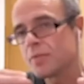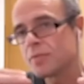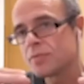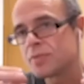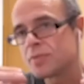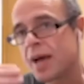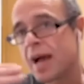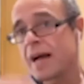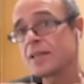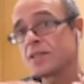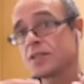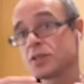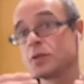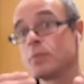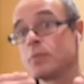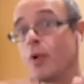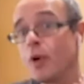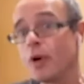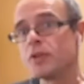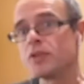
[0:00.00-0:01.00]
that's
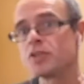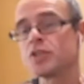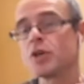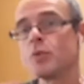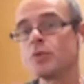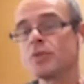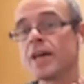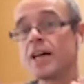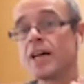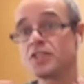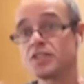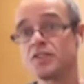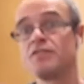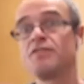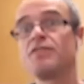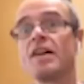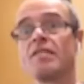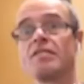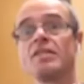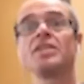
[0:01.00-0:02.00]
the point. So that's a
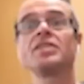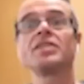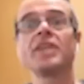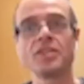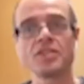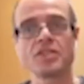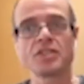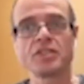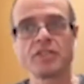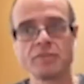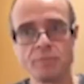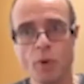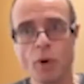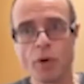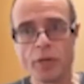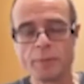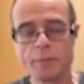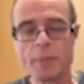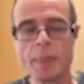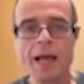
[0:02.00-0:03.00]
very sensitive
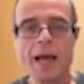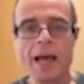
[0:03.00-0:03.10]
point.